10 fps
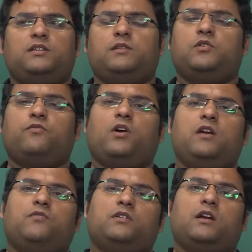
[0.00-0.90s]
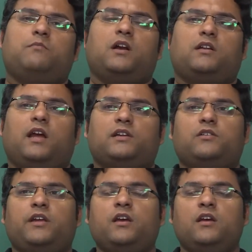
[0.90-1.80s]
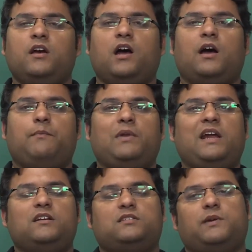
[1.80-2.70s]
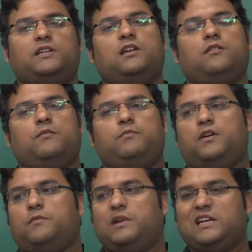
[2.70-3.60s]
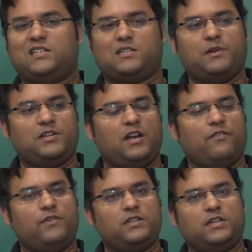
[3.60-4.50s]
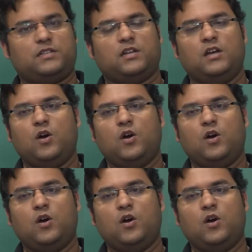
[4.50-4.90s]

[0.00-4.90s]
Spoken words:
Sigmund Freud, for that matter, actually placed a special emphasis